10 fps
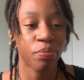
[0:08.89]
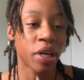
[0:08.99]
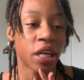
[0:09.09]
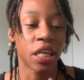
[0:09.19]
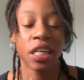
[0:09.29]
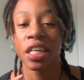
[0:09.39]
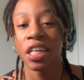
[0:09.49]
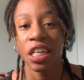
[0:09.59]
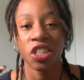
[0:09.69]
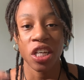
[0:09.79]
but
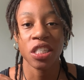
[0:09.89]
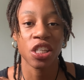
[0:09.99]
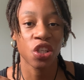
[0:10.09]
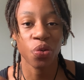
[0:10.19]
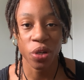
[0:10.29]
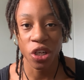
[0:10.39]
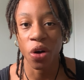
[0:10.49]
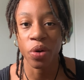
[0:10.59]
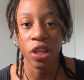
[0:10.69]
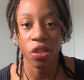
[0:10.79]
just as you were
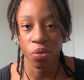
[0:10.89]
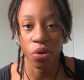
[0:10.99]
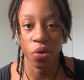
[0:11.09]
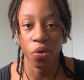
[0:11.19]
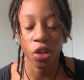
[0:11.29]
going through